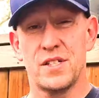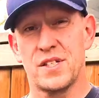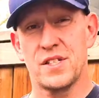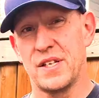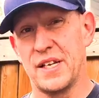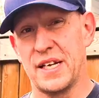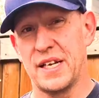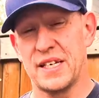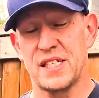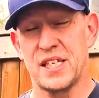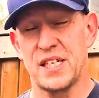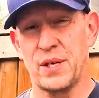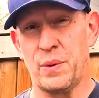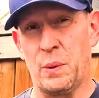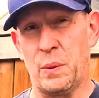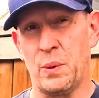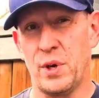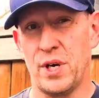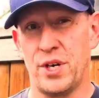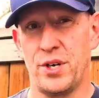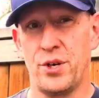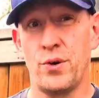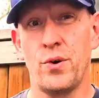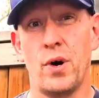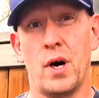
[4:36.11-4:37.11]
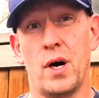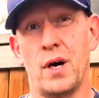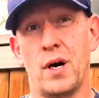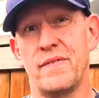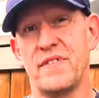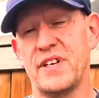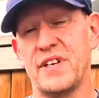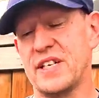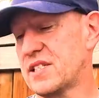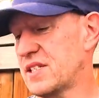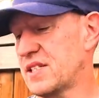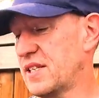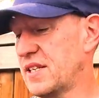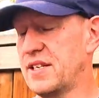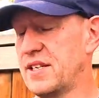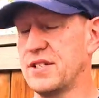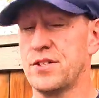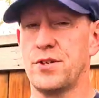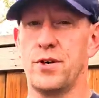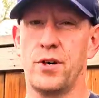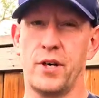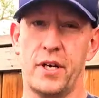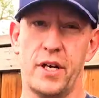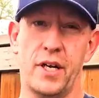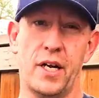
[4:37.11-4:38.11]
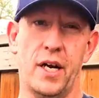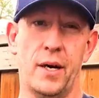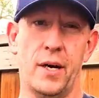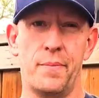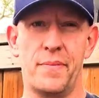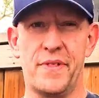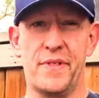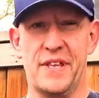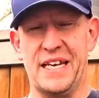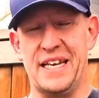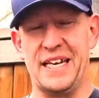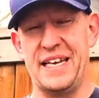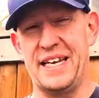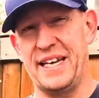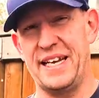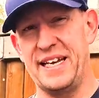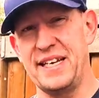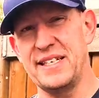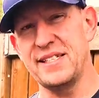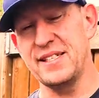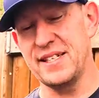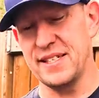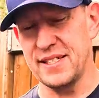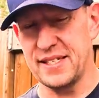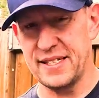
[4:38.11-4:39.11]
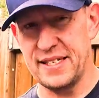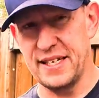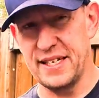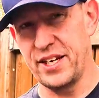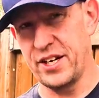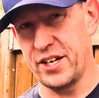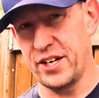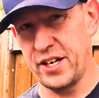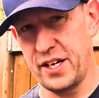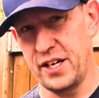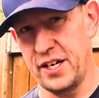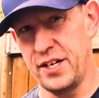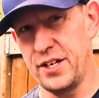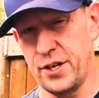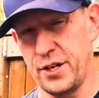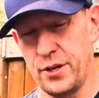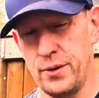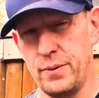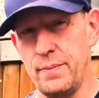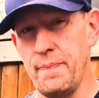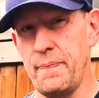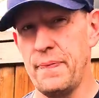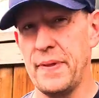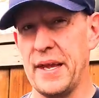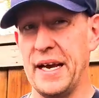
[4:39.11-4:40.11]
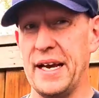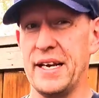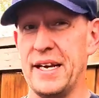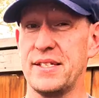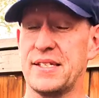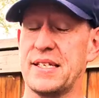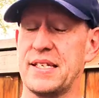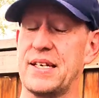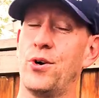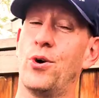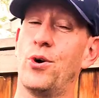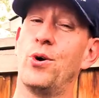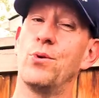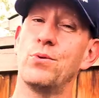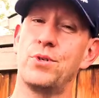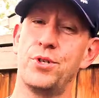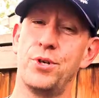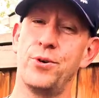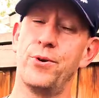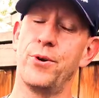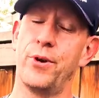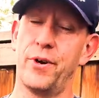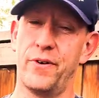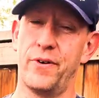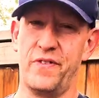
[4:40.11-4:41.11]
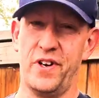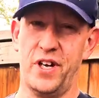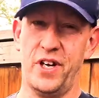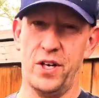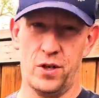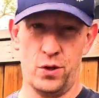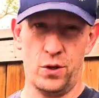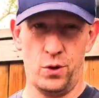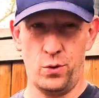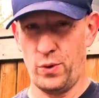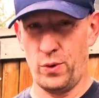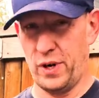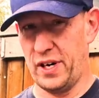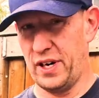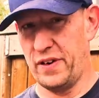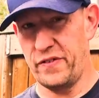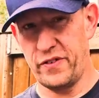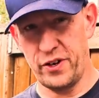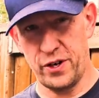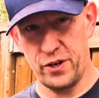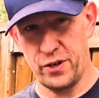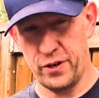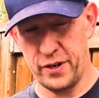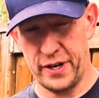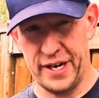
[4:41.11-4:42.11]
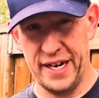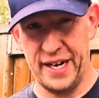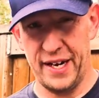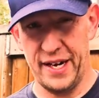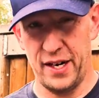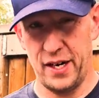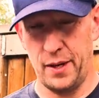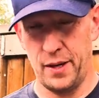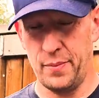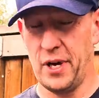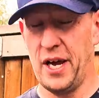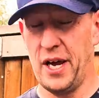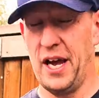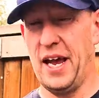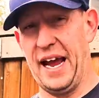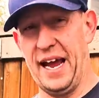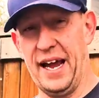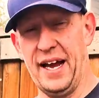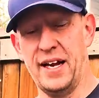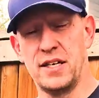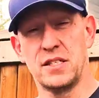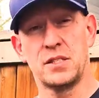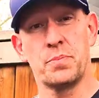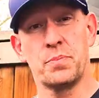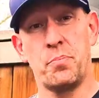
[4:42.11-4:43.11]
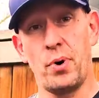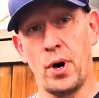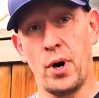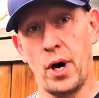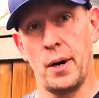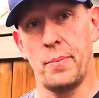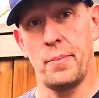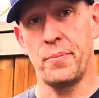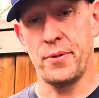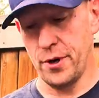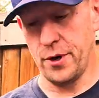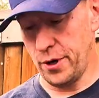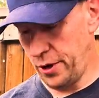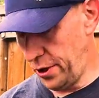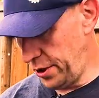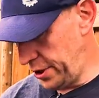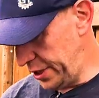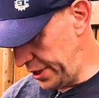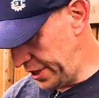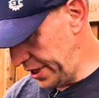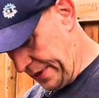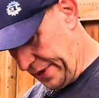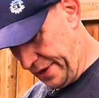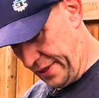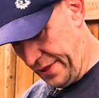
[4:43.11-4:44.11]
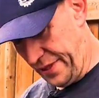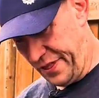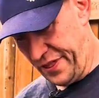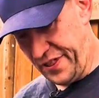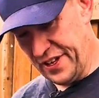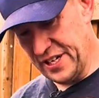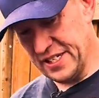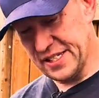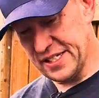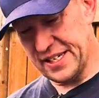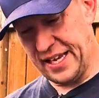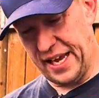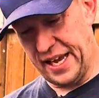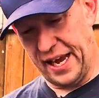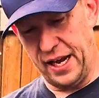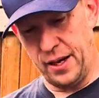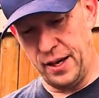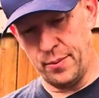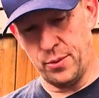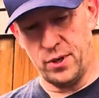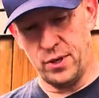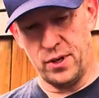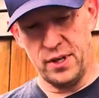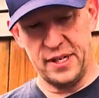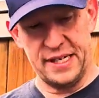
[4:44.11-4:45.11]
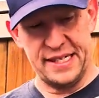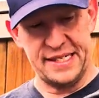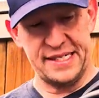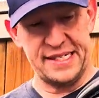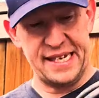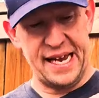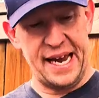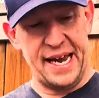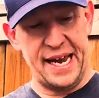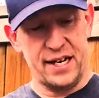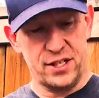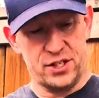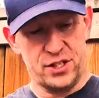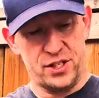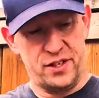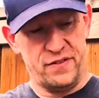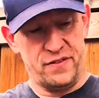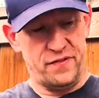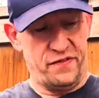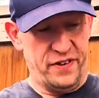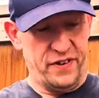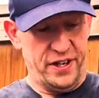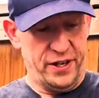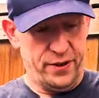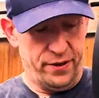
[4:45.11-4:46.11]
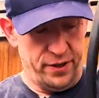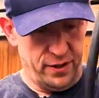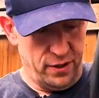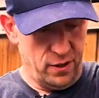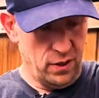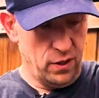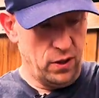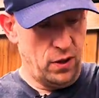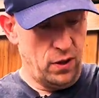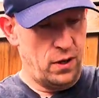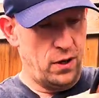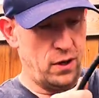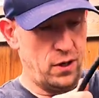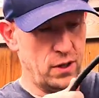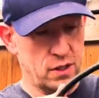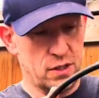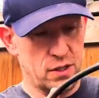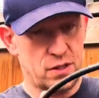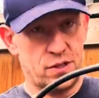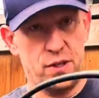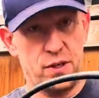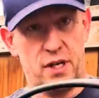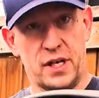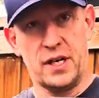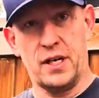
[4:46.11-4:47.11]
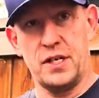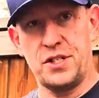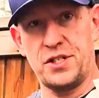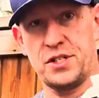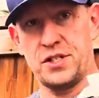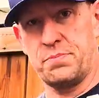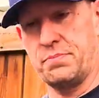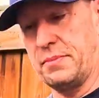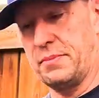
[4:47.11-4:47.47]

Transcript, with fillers: So the next thing we wanna do obviously is hook it up. The easiest thing you're gonna do is go to your vehicle, wherever you're hooking it up, and pop the hood. This cable is actually very long, so I'm gonna just